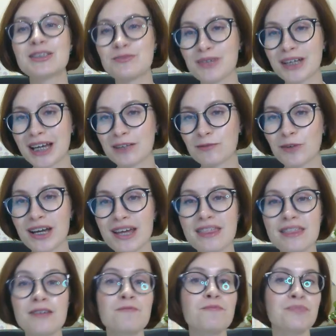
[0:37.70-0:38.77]
To begin with,
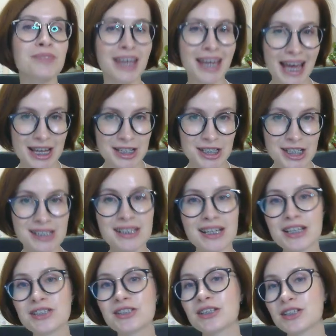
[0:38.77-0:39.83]
caching
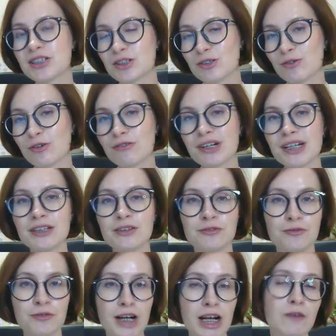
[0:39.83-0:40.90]
is the storing
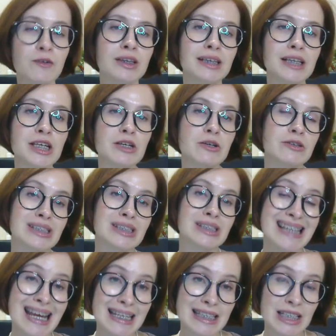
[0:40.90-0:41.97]
of frequently used
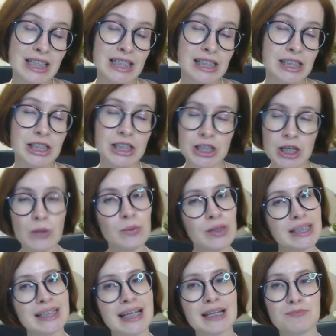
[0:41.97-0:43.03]
data so
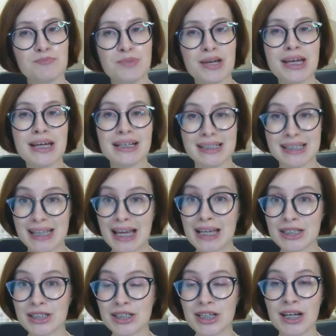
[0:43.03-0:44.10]
it can be
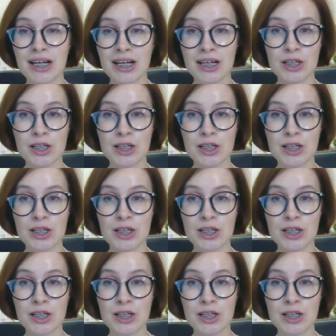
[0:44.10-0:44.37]
accessed